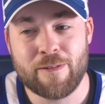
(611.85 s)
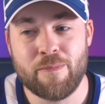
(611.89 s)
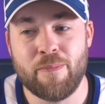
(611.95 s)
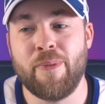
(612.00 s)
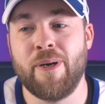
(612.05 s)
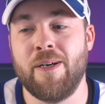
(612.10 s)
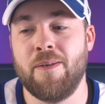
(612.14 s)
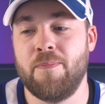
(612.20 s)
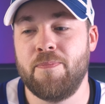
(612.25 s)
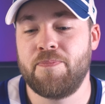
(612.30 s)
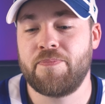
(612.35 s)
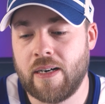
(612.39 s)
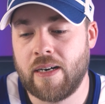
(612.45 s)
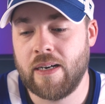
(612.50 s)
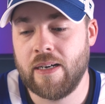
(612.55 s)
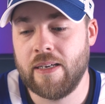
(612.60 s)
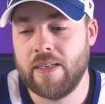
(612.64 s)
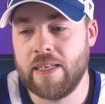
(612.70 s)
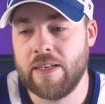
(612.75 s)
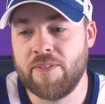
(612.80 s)
But
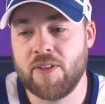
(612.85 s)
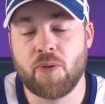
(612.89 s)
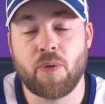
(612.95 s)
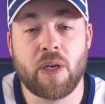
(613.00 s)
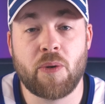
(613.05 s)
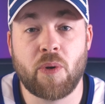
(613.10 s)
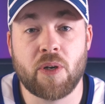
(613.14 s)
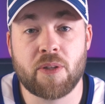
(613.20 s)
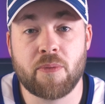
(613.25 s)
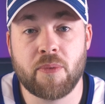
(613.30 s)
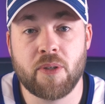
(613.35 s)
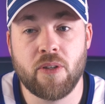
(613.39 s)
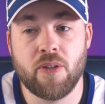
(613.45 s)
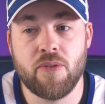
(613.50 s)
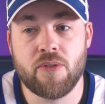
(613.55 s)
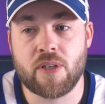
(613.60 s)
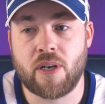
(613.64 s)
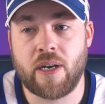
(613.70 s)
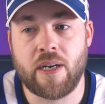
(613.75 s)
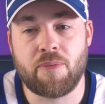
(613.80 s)
I, even though I want them to
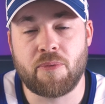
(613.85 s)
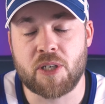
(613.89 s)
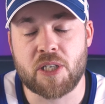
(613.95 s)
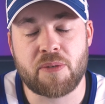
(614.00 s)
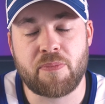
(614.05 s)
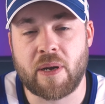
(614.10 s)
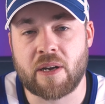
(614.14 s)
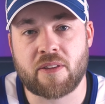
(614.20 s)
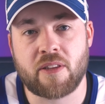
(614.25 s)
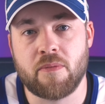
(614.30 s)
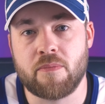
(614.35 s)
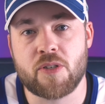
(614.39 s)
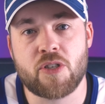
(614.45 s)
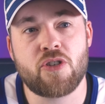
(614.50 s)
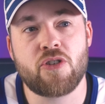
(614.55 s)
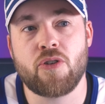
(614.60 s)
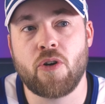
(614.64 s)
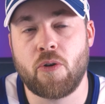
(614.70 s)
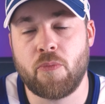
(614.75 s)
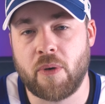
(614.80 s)
lose, I respect them
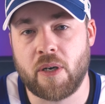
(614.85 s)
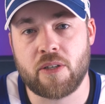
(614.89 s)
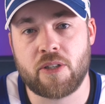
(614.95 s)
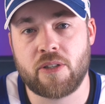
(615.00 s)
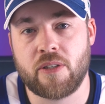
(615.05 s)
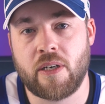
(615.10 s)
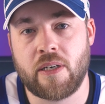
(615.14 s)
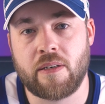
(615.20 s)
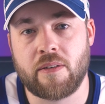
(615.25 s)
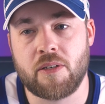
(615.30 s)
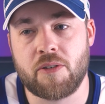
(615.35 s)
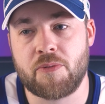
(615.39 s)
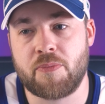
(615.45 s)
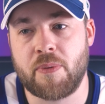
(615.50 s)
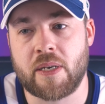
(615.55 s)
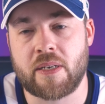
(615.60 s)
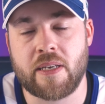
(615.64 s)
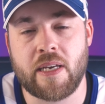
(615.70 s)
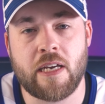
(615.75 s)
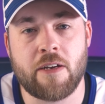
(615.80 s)
so much, and I
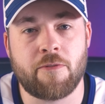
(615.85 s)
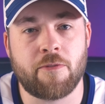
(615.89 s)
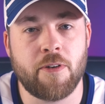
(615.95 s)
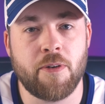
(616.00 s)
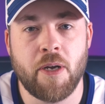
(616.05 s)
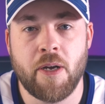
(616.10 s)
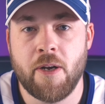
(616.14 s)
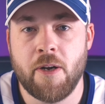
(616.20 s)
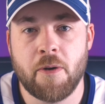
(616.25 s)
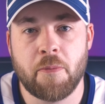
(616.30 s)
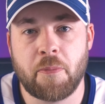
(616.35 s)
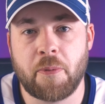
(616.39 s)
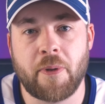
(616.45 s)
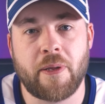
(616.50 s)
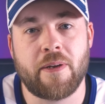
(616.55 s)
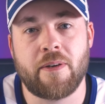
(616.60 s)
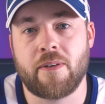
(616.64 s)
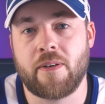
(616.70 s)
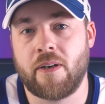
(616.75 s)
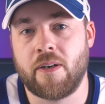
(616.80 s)
respect every
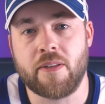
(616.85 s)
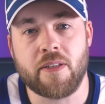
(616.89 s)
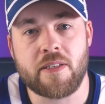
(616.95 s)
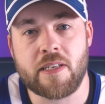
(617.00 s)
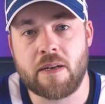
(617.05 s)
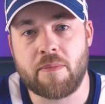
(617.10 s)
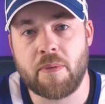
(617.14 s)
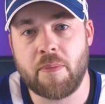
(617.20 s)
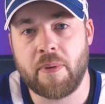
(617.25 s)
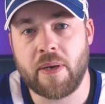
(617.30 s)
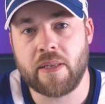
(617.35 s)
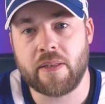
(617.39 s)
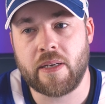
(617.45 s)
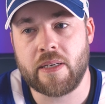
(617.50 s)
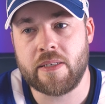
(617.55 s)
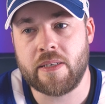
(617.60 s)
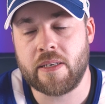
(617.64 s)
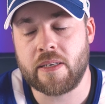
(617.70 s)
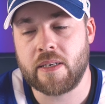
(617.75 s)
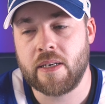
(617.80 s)
player on the Tampa Bay
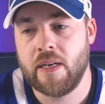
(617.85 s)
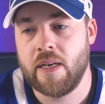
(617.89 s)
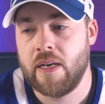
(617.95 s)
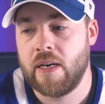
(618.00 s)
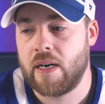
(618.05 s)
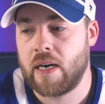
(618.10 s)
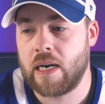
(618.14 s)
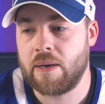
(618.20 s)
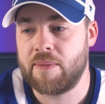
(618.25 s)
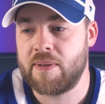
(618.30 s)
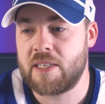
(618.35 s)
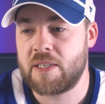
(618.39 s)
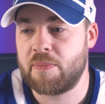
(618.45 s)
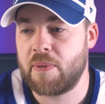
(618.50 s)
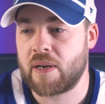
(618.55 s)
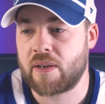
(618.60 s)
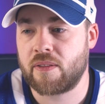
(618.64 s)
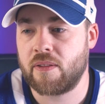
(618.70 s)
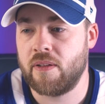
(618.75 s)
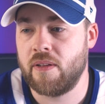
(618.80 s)
Lightning. I
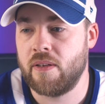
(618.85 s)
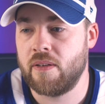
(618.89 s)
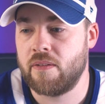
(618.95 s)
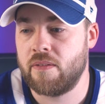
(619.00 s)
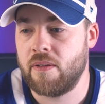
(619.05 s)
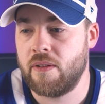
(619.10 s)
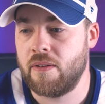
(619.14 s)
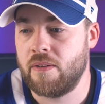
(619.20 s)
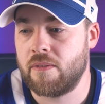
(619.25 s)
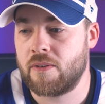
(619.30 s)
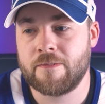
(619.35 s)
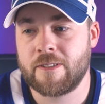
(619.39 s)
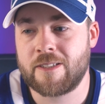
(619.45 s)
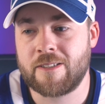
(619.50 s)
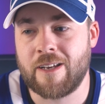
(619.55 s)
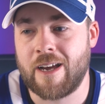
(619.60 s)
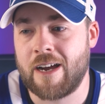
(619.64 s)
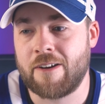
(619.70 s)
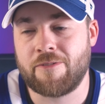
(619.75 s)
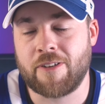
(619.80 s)
respect the the
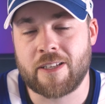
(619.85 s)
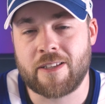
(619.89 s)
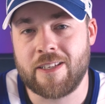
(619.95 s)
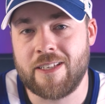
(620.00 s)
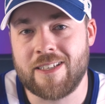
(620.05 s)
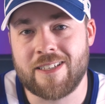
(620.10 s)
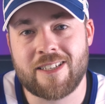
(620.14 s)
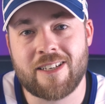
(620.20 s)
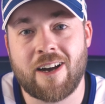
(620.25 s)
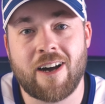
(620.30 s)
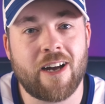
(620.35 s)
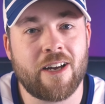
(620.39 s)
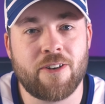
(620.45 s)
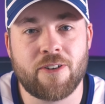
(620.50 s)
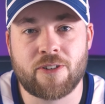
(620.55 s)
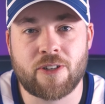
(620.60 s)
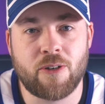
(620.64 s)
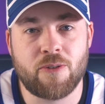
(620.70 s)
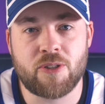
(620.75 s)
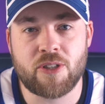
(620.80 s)
staff, like the
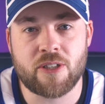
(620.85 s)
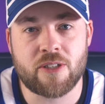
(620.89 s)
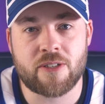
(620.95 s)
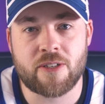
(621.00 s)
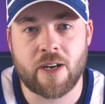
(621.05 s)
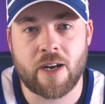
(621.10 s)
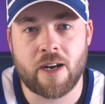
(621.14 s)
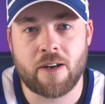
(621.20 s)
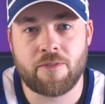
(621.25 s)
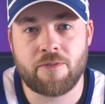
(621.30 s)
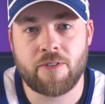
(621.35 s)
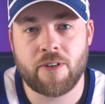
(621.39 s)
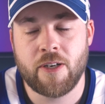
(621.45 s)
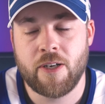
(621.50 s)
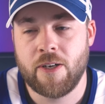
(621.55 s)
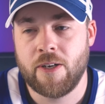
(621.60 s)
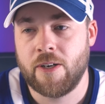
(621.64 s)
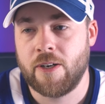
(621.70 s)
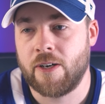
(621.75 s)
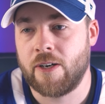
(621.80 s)
entire coaching staff.
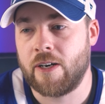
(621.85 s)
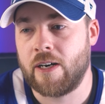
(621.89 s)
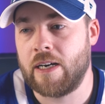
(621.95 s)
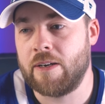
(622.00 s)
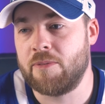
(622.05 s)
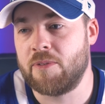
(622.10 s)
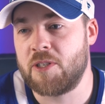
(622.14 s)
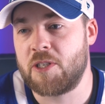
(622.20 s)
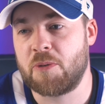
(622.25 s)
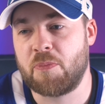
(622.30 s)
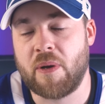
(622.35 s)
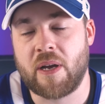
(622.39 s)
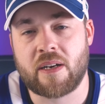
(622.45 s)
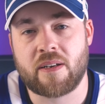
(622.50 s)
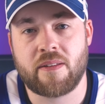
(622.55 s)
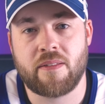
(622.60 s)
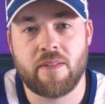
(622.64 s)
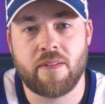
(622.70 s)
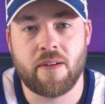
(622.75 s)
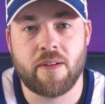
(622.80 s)
Uh, I
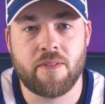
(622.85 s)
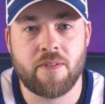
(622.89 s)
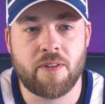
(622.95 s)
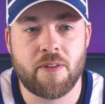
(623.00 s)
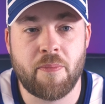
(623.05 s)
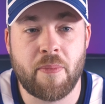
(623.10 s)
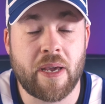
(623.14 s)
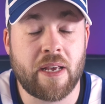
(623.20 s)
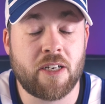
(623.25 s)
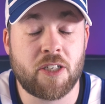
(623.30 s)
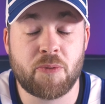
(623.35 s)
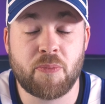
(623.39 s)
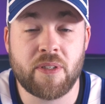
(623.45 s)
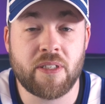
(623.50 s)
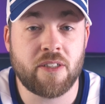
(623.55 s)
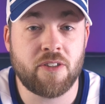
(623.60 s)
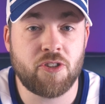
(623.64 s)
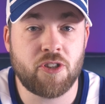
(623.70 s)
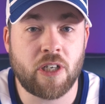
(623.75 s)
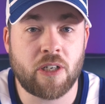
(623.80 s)
respect the the
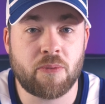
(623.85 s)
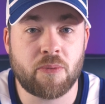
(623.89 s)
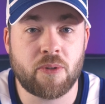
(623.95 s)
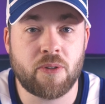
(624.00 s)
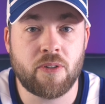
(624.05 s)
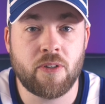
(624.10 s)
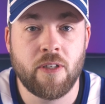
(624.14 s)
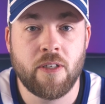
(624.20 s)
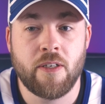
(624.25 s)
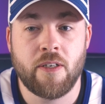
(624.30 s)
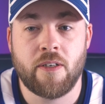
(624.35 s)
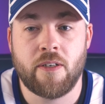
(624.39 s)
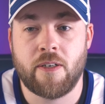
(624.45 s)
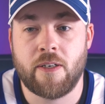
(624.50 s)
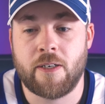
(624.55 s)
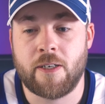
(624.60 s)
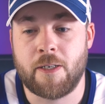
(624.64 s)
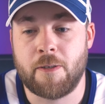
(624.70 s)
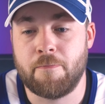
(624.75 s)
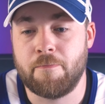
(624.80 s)
management in general.
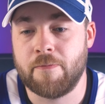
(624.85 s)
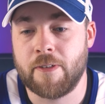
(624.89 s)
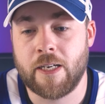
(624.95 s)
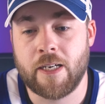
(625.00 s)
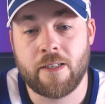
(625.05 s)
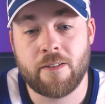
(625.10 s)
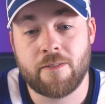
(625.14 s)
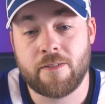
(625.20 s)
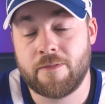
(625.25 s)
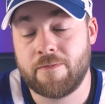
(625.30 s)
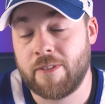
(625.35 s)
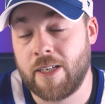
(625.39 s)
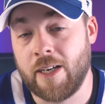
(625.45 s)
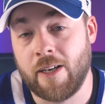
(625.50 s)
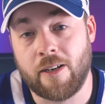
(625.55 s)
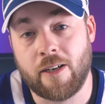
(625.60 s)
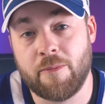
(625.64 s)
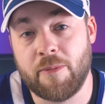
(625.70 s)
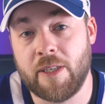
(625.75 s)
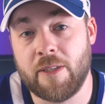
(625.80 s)
Um, and
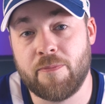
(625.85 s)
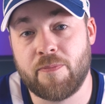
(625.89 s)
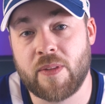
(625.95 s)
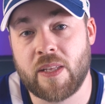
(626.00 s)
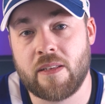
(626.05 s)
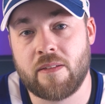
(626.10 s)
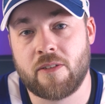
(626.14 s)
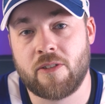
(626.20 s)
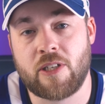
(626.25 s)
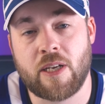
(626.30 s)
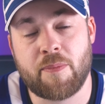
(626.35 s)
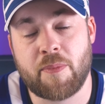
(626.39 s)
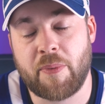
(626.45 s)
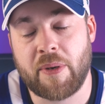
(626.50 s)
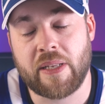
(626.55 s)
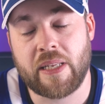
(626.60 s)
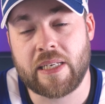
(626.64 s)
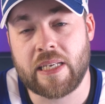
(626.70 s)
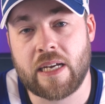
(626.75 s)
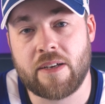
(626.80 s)
yeah, I mean, they, the Tampa
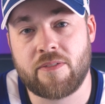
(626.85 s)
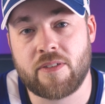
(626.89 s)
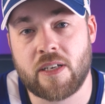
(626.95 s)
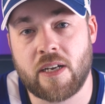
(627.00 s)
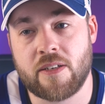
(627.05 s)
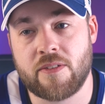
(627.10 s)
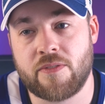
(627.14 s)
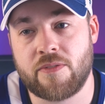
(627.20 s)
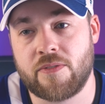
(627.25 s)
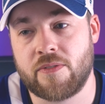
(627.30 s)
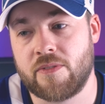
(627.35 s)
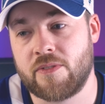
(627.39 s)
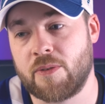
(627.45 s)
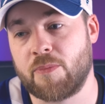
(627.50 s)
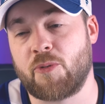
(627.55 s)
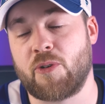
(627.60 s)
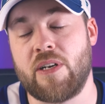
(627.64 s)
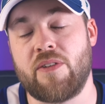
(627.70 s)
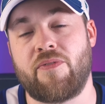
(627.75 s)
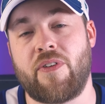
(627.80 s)
Bay Lightning have has
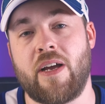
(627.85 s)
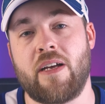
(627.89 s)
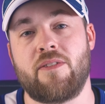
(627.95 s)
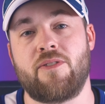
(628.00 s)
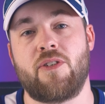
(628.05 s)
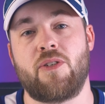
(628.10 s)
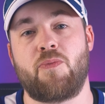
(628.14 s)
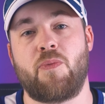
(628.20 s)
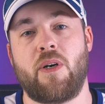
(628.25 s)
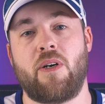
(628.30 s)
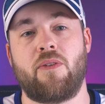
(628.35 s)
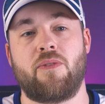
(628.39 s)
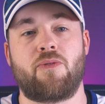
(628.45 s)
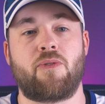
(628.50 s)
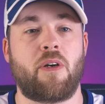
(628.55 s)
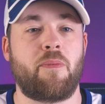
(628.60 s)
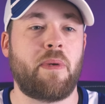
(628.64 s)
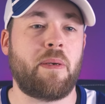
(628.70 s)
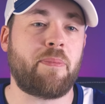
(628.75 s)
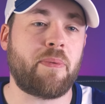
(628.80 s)
some great fans as well.
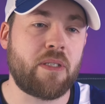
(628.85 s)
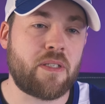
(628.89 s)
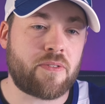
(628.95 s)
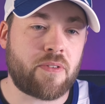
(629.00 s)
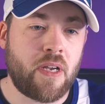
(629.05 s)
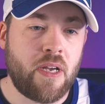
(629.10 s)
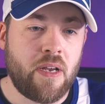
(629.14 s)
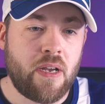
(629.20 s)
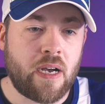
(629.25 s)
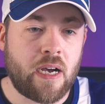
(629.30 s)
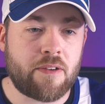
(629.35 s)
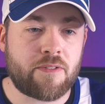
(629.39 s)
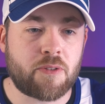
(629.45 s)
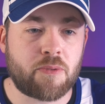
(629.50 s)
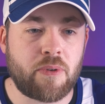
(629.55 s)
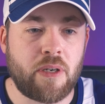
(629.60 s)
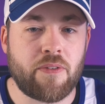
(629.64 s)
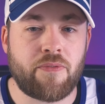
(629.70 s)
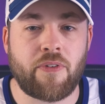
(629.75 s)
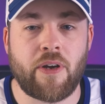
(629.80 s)
Toronto Maple Leafs have
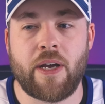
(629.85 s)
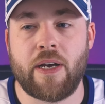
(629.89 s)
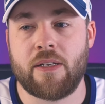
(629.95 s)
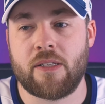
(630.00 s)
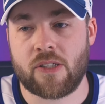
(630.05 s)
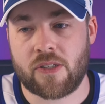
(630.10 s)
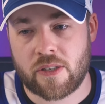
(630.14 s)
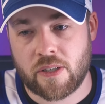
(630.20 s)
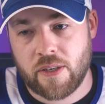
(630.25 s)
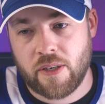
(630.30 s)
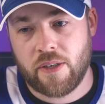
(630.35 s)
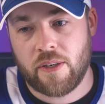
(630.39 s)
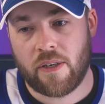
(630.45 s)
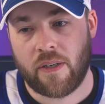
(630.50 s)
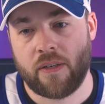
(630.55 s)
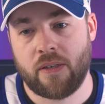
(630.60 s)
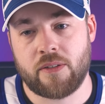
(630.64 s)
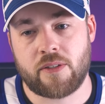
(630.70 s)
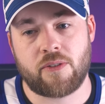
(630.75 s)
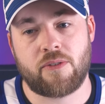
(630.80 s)
some great fans.
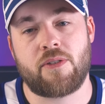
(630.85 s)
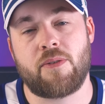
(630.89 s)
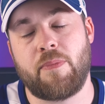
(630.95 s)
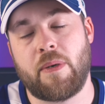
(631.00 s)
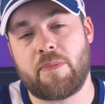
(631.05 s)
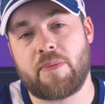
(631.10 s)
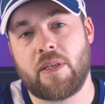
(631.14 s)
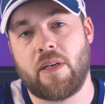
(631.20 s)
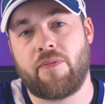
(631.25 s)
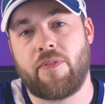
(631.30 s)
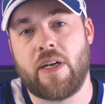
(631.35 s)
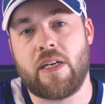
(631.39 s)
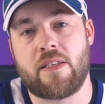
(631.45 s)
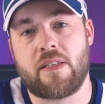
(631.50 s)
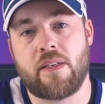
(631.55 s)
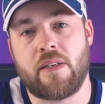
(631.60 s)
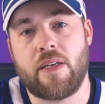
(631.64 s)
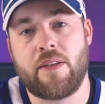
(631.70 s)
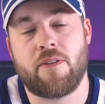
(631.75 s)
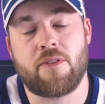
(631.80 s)
There's some upset
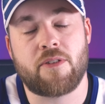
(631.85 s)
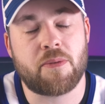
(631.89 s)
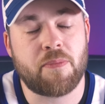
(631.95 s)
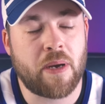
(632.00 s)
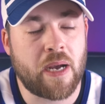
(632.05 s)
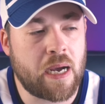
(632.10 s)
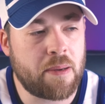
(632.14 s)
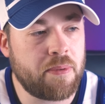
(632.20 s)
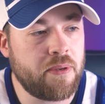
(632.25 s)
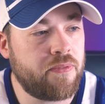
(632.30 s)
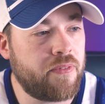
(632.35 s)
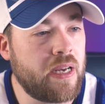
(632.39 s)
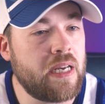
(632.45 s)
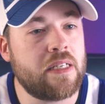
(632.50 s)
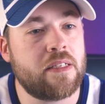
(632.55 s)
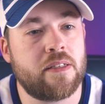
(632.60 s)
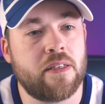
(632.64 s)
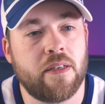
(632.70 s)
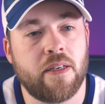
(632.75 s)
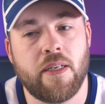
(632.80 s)
fans tonight. There's some happy
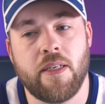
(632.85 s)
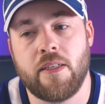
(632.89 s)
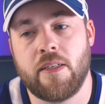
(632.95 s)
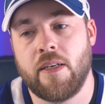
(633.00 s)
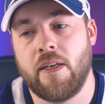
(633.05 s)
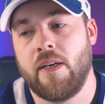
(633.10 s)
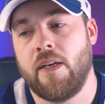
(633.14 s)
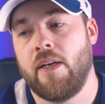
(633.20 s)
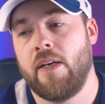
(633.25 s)
fans tonight.